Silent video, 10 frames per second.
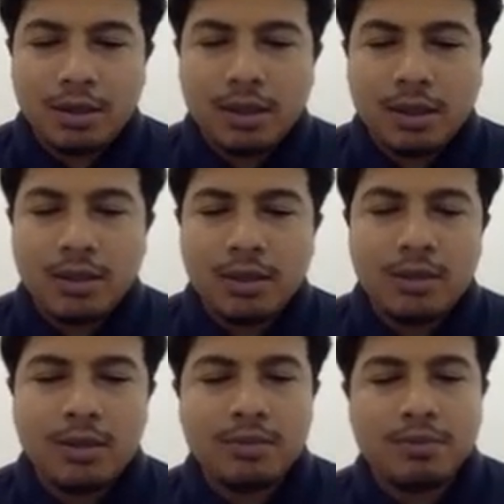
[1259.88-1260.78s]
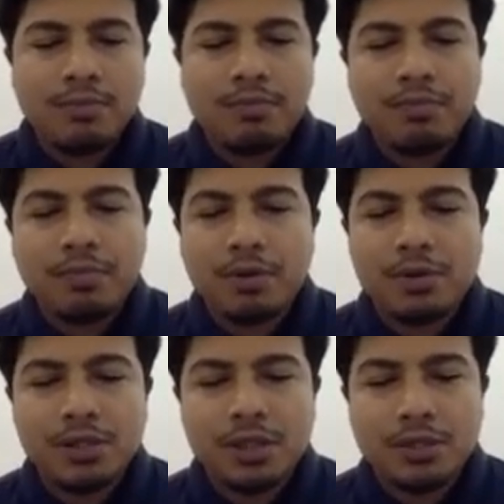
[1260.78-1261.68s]
a
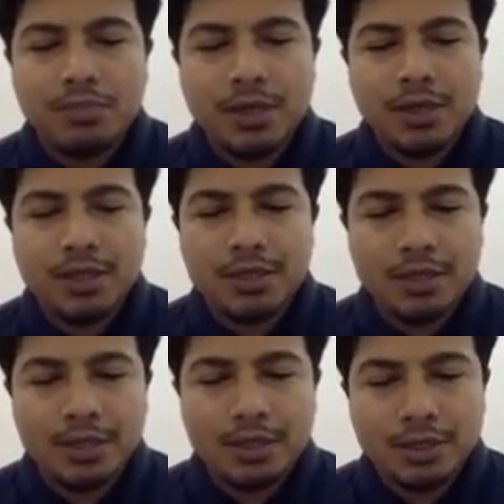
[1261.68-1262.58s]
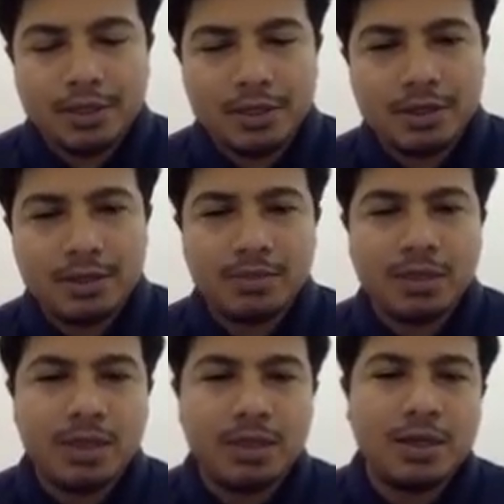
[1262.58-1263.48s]
possibility,
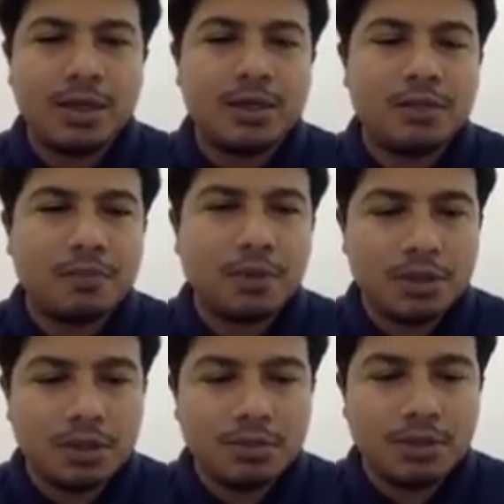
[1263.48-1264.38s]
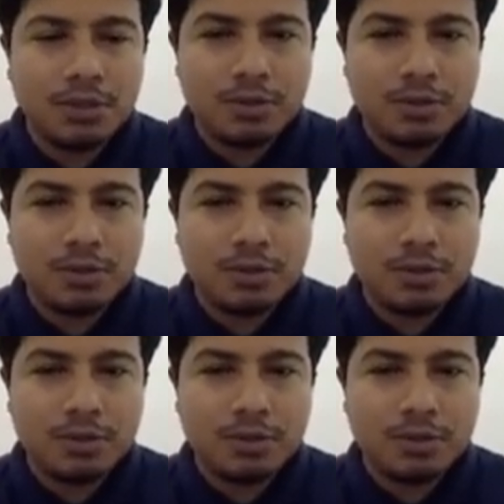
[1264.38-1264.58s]
something that is possible